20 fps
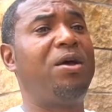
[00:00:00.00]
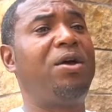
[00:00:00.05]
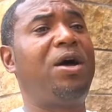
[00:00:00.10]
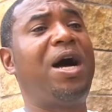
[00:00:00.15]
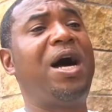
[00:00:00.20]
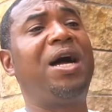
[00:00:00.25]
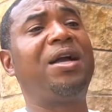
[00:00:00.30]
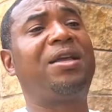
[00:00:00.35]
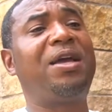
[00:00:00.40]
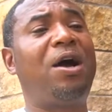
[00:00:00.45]

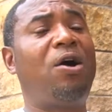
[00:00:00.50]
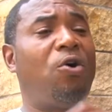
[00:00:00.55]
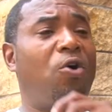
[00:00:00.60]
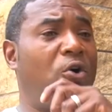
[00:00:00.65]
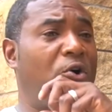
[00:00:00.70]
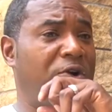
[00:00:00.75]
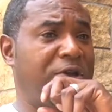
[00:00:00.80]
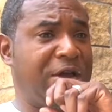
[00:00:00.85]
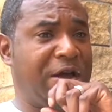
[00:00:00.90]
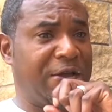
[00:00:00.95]
I got
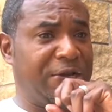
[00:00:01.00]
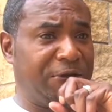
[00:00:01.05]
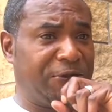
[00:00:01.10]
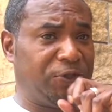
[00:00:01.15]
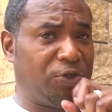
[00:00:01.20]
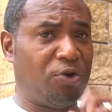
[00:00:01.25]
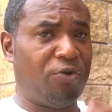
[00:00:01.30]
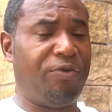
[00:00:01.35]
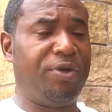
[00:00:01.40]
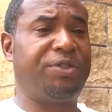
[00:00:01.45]
all kind of
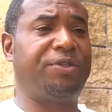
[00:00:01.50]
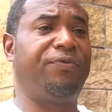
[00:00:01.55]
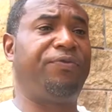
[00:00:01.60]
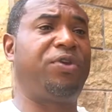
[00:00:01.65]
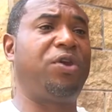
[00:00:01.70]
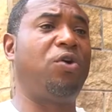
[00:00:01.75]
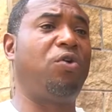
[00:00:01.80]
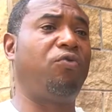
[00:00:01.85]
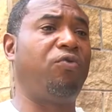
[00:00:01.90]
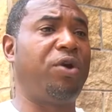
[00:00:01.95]
stories of
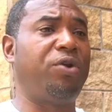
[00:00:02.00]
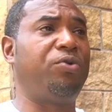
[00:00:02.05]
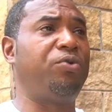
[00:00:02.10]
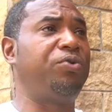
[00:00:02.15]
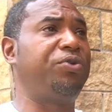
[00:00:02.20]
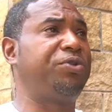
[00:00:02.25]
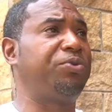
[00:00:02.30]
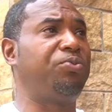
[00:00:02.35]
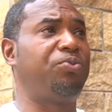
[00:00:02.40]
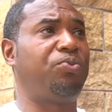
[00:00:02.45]
Gil
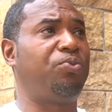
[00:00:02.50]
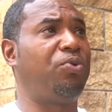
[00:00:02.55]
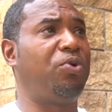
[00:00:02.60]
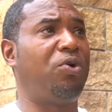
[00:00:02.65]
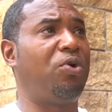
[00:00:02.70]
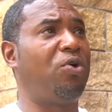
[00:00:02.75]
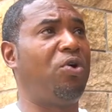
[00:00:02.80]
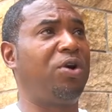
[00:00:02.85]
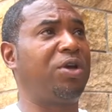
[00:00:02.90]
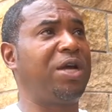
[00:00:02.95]
Reynolds
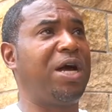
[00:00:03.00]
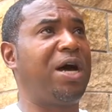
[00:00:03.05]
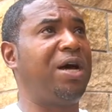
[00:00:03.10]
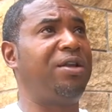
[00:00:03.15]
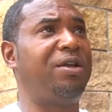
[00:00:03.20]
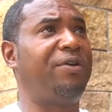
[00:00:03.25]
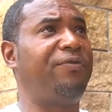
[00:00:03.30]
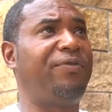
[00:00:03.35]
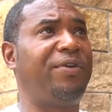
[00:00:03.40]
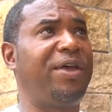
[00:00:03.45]
with all
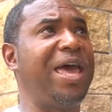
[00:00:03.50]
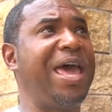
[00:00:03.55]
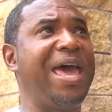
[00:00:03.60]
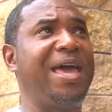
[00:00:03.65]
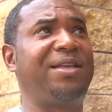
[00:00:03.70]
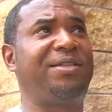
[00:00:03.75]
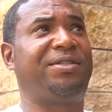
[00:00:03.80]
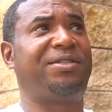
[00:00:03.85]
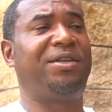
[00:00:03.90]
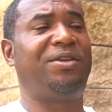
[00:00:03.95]
kind of
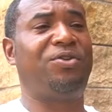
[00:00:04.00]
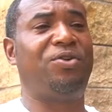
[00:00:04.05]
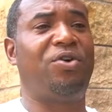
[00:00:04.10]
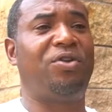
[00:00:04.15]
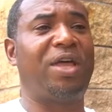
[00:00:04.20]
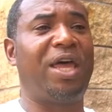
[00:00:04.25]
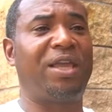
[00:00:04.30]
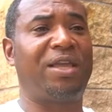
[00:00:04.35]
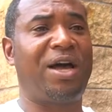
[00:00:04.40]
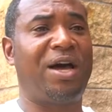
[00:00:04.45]
acts and all
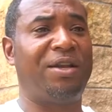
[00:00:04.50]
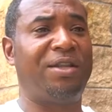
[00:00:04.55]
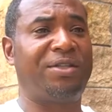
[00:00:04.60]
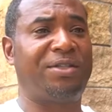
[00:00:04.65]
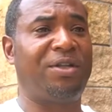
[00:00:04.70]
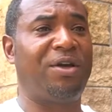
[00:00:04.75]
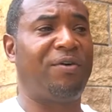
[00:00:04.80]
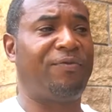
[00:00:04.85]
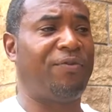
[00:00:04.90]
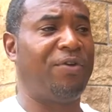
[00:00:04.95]
that kind of
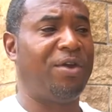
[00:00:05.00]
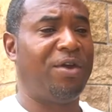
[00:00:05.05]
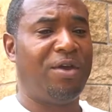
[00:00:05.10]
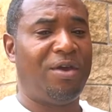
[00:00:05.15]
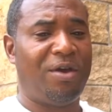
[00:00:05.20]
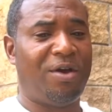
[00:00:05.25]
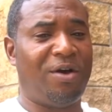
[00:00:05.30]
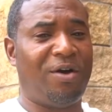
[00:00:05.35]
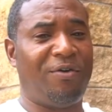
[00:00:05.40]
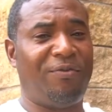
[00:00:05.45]
stuff
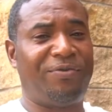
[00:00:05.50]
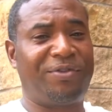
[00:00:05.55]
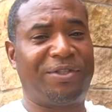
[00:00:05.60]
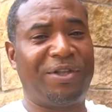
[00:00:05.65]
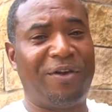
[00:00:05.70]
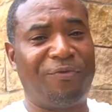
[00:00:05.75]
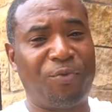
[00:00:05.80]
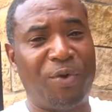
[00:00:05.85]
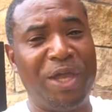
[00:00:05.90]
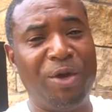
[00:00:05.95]

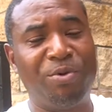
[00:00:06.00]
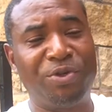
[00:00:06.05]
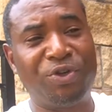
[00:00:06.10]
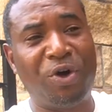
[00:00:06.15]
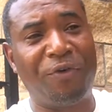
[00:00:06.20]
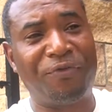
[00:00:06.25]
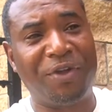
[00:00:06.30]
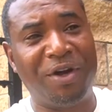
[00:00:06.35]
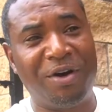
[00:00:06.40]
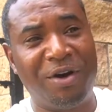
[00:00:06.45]
where he was
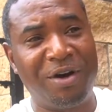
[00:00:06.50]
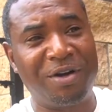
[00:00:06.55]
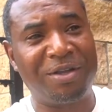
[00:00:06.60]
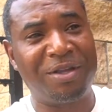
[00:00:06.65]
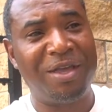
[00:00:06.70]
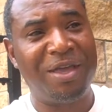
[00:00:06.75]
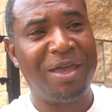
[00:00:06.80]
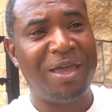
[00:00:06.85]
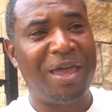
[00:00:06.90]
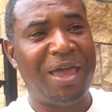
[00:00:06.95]
off the hook
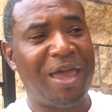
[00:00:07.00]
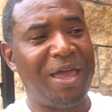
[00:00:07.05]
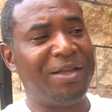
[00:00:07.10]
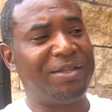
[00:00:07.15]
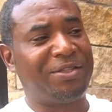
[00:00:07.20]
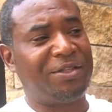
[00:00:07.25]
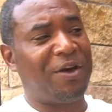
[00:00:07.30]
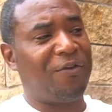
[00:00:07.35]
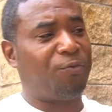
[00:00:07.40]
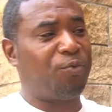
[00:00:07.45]
and
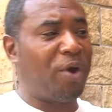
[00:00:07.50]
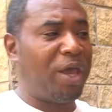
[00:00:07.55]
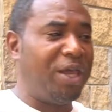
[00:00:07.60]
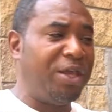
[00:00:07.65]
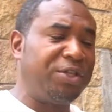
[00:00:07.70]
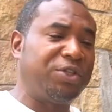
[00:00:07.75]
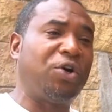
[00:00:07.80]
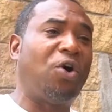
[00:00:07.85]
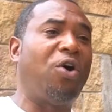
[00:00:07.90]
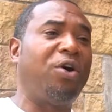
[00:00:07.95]
stuff where he
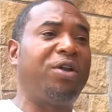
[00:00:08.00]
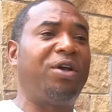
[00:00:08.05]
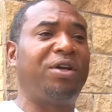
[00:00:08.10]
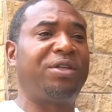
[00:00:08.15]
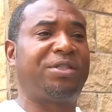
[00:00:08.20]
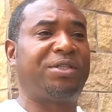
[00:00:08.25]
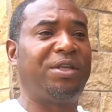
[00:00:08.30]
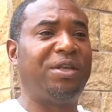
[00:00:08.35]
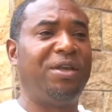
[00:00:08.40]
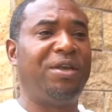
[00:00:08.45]
taught
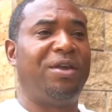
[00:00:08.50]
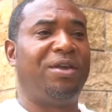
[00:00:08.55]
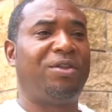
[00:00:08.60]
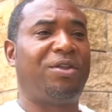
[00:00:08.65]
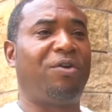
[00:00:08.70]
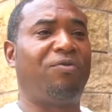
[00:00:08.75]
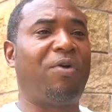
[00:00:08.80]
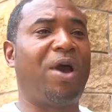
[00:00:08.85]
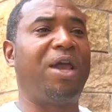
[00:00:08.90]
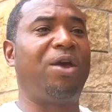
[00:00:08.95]
us
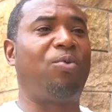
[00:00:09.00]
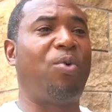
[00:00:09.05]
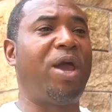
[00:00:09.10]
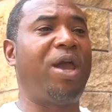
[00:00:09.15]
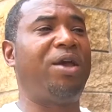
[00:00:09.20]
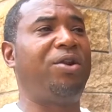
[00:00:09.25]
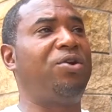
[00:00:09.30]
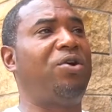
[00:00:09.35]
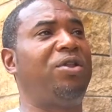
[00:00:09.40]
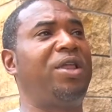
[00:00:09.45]
the right
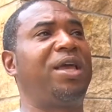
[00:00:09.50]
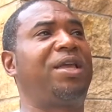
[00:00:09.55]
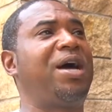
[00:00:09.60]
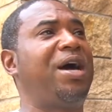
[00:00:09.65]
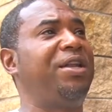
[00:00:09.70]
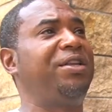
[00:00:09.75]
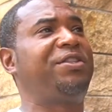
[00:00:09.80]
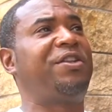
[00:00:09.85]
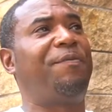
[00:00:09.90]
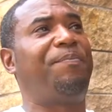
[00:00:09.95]
way and all that
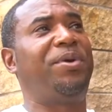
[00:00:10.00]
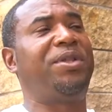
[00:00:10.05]
kind of stuff.